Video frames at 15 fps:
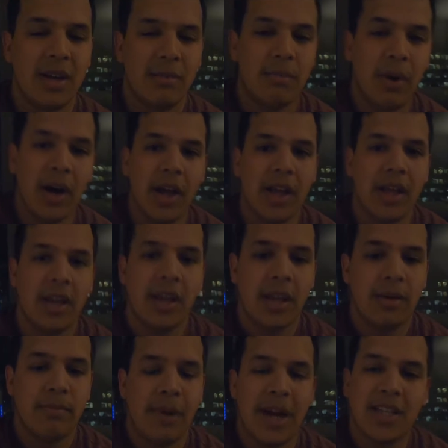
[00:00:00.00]
But
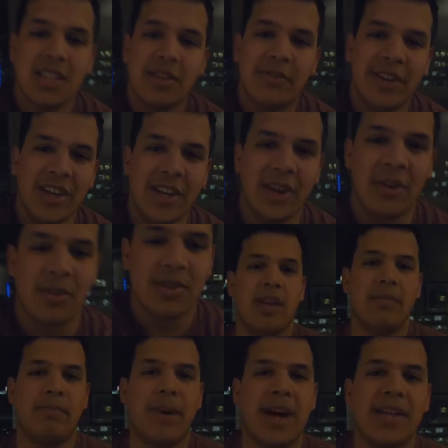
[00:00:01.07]
back to the video.
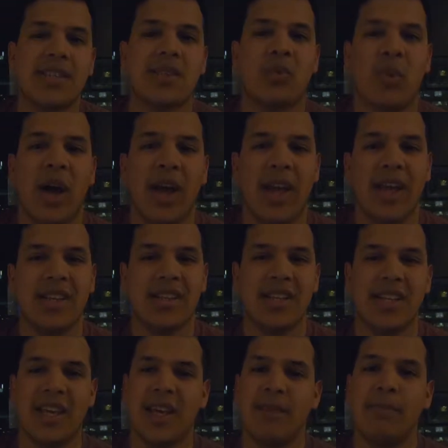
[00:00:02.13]
The best way to
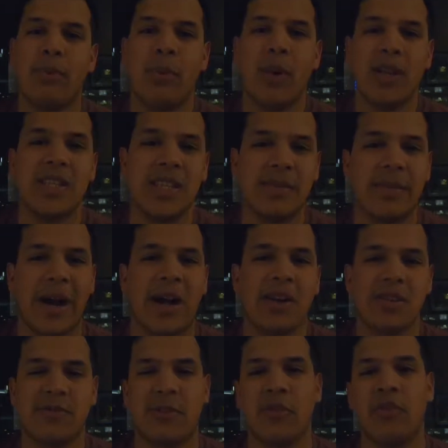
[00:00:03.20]
get points and
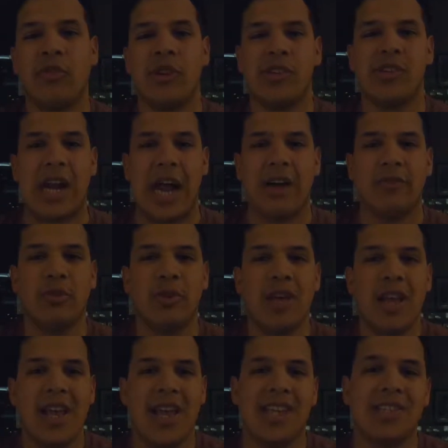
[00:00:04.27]
miles for free travel
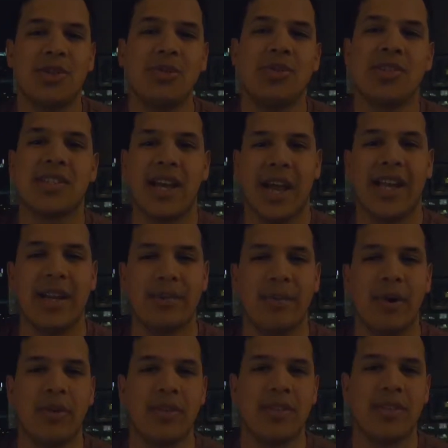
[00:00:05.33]
is through sign-up
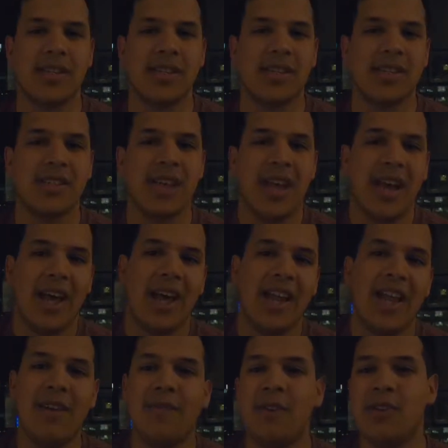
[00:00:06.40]
bonuses. And
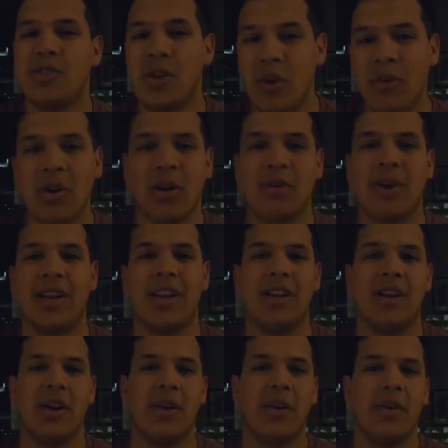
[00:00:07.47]
if you don't already
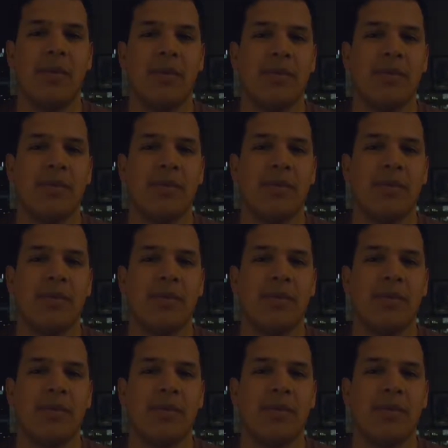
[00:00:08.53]
know,